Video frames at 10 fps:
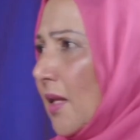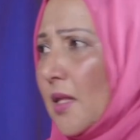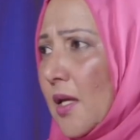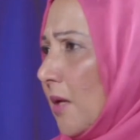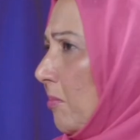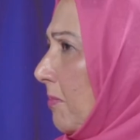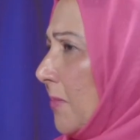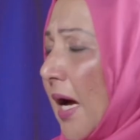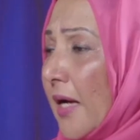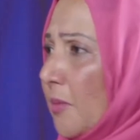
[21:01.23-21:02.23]
then the
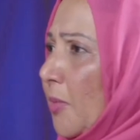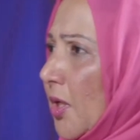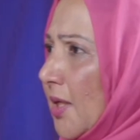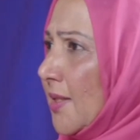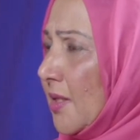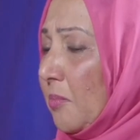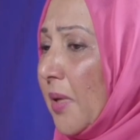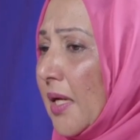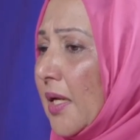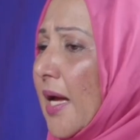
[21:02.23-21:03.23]
entire body is in
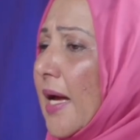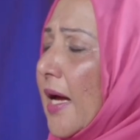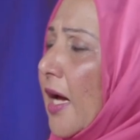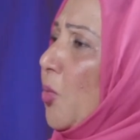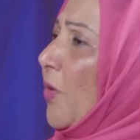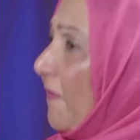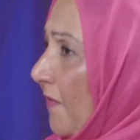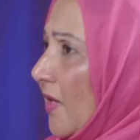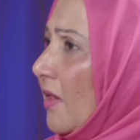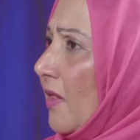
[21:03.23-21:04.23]
pain. And we
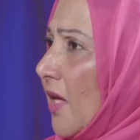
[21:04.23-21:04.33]
feel